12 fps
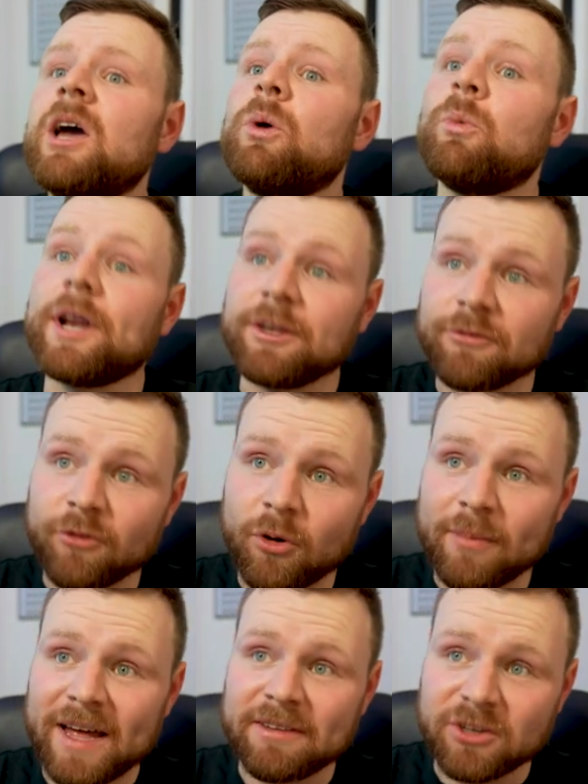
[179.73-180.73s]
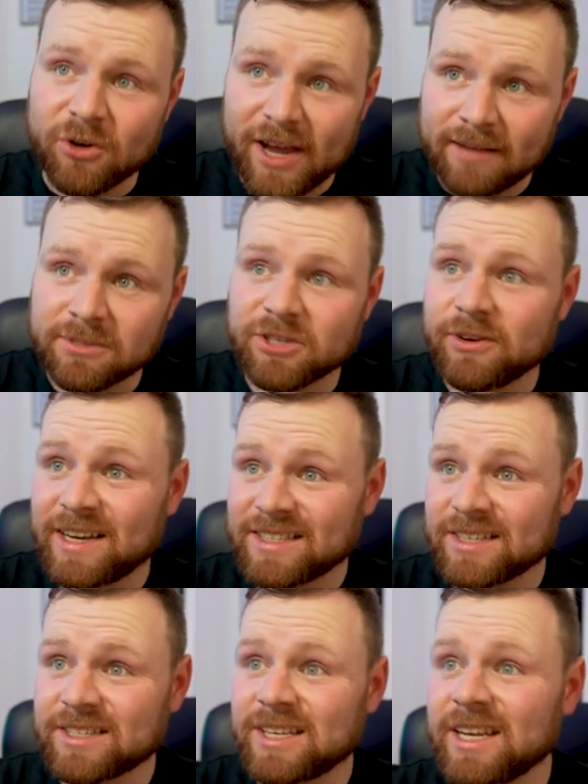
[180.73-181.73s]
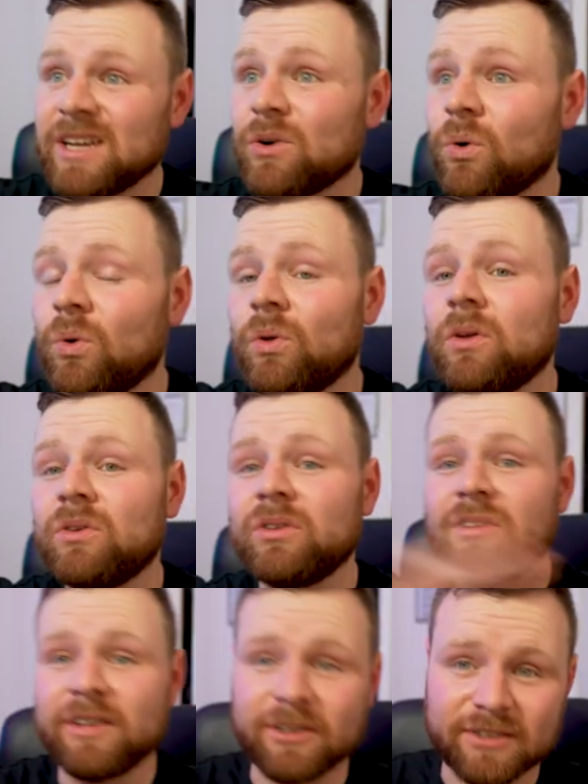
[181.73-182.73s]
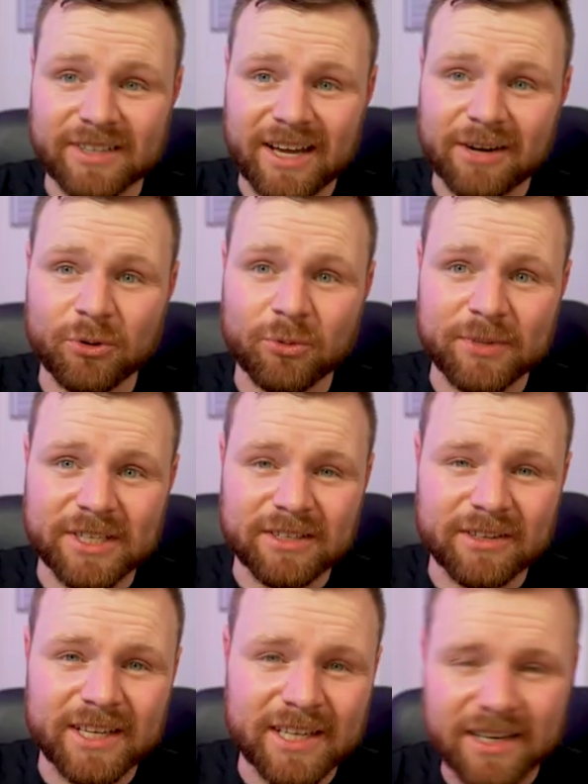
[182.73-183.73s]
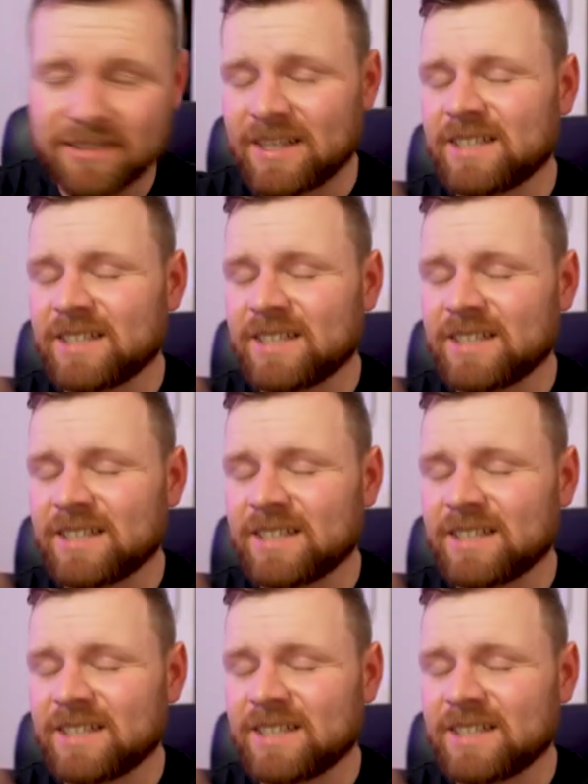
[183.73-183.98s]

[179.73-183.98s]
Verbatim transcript: When you format your M2 SSD, all your data will be deleted.